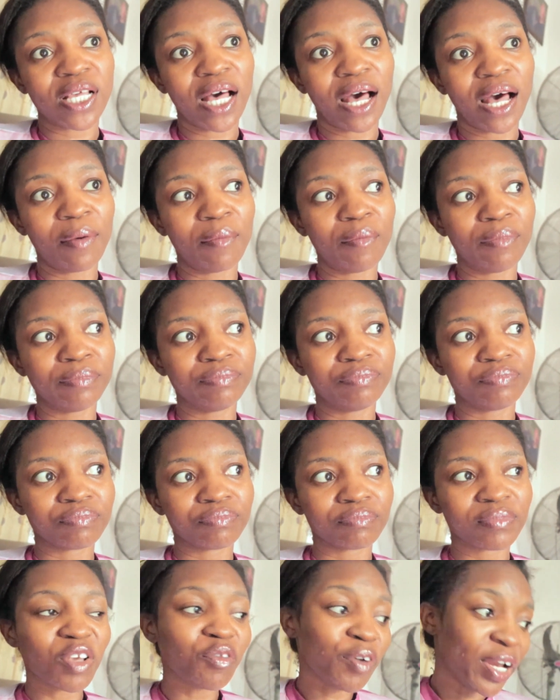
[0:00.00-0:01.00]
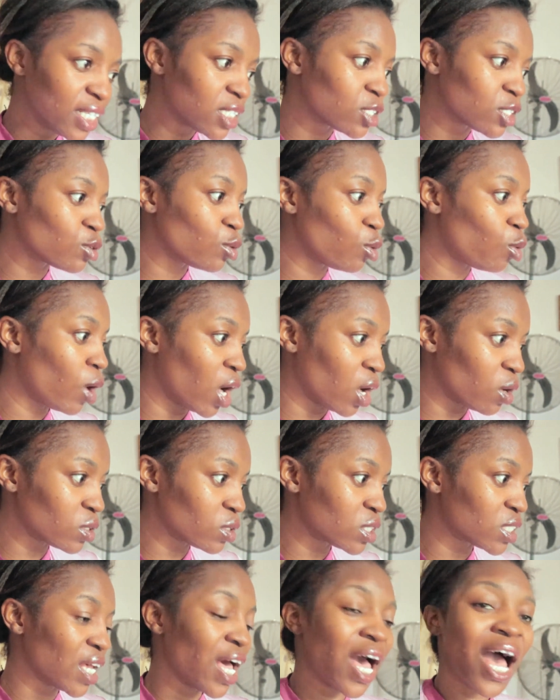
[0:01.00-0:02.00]
I'm ready to go out.
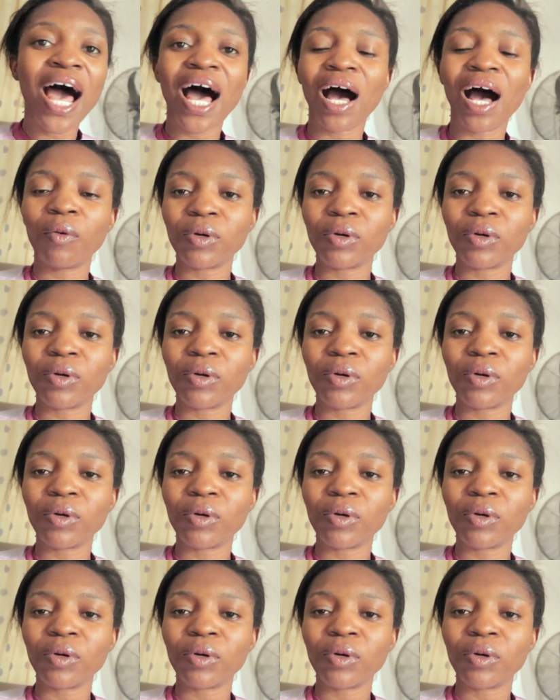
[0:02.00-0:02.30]
I